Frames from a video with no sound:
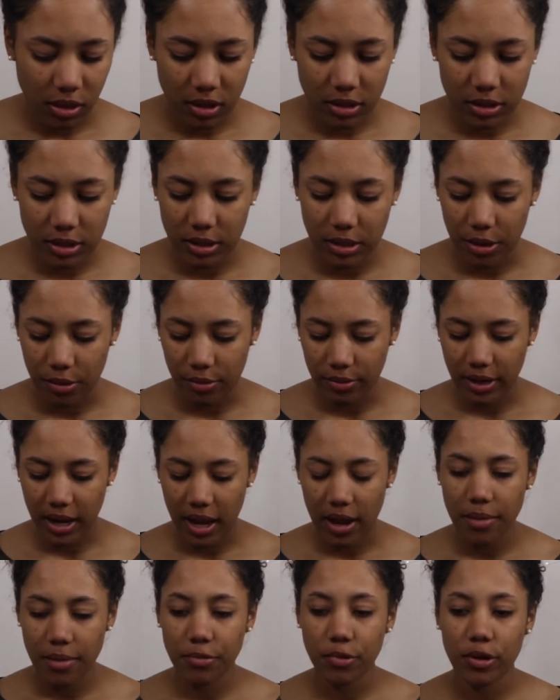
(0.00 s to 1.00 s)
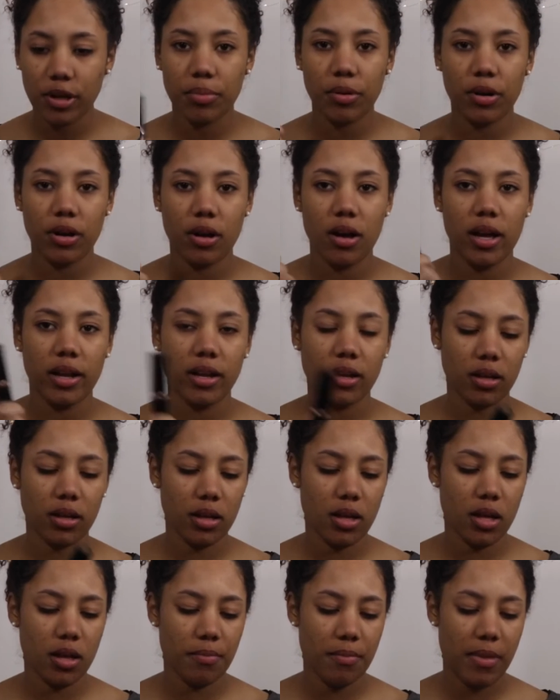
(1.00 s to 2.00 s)
So now I'm going to put on
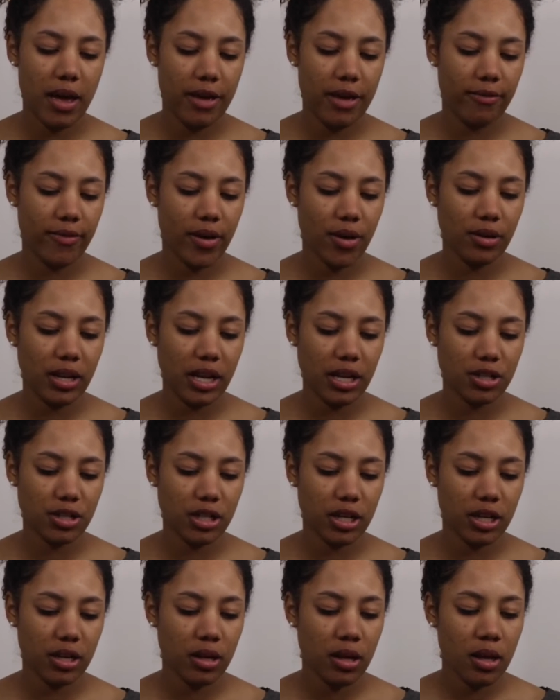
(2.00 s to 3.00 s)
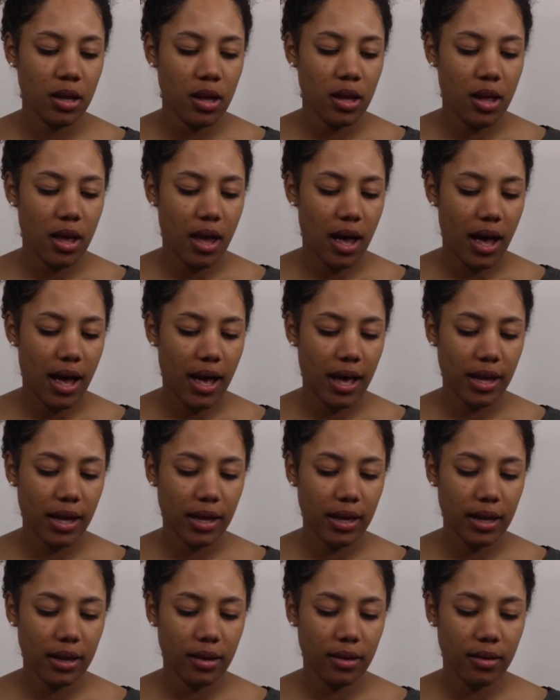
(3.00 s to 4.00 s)
my foundation.
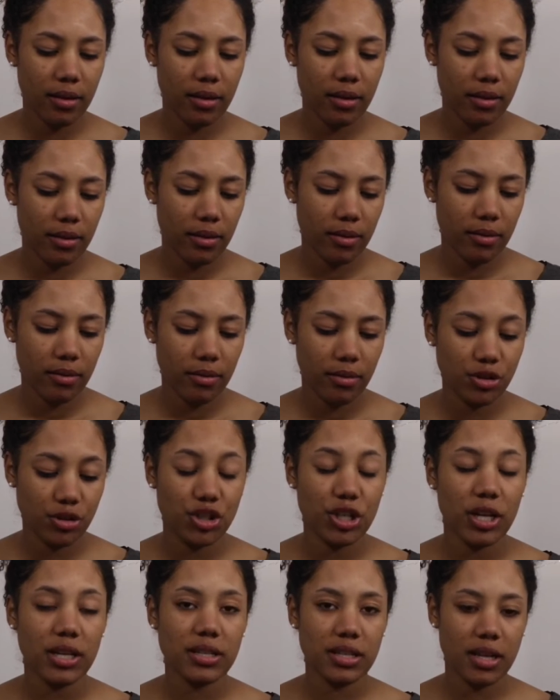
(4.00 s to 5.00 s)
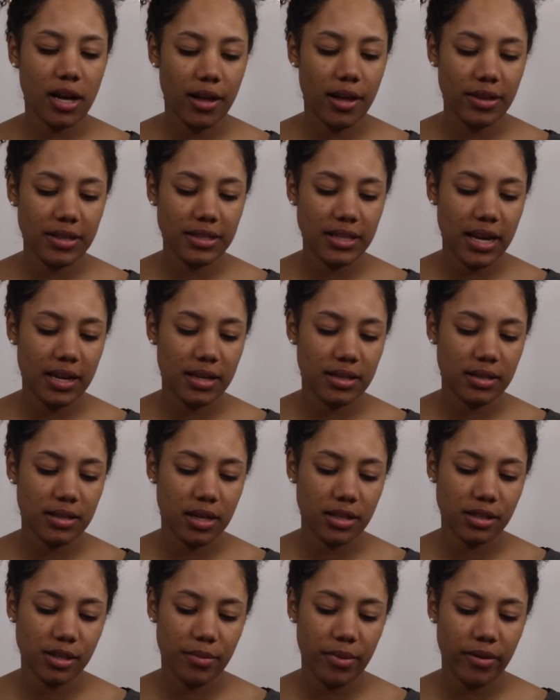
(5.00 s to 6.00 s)
I just got this
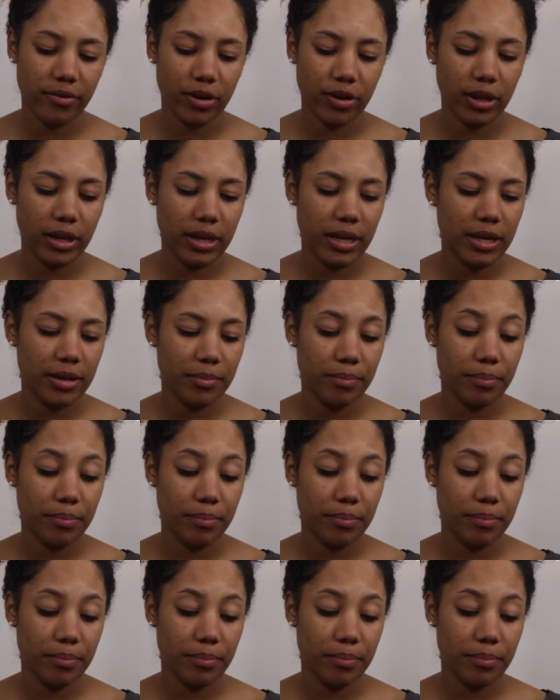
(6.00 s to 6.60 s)
Anastasia Beverly